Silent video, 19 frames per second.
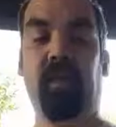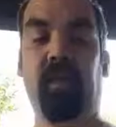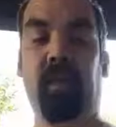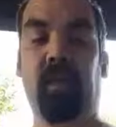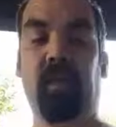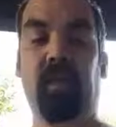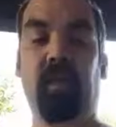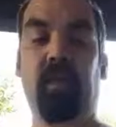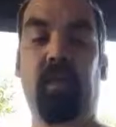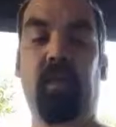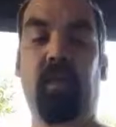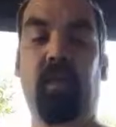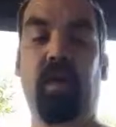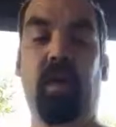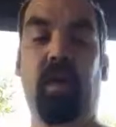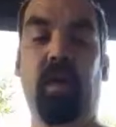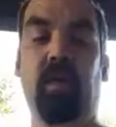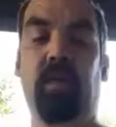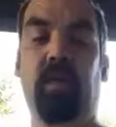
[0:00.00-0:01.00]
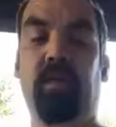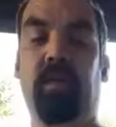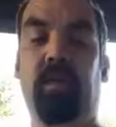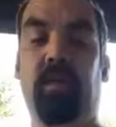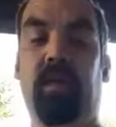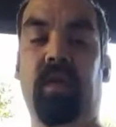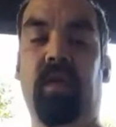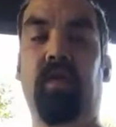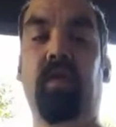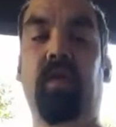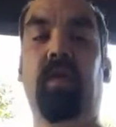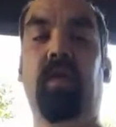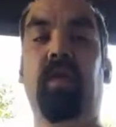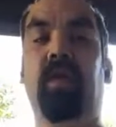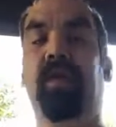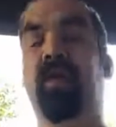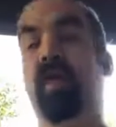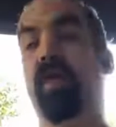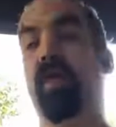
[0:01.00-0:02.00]
people who are on Team
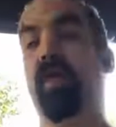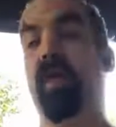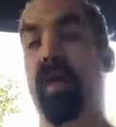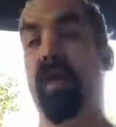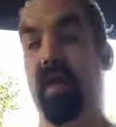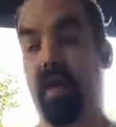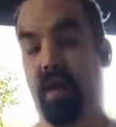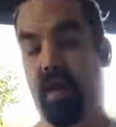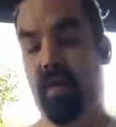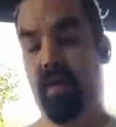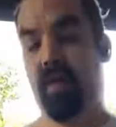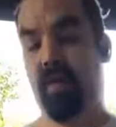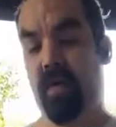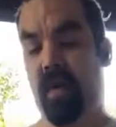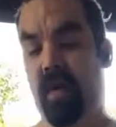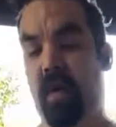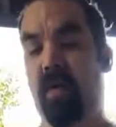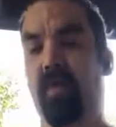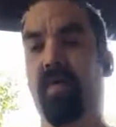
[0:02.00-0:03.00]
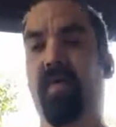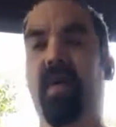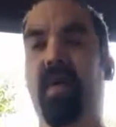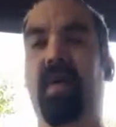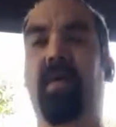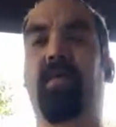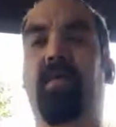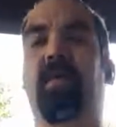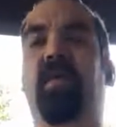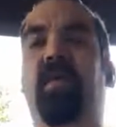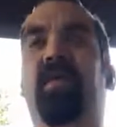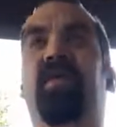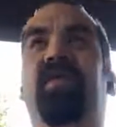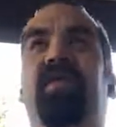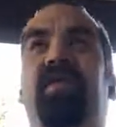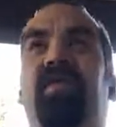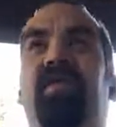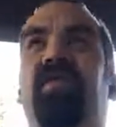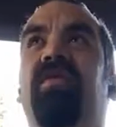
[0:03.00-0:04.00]
USA right now are pretty
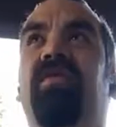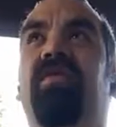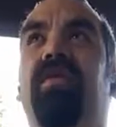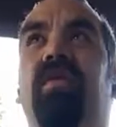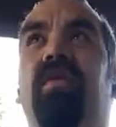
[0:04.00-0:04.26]
much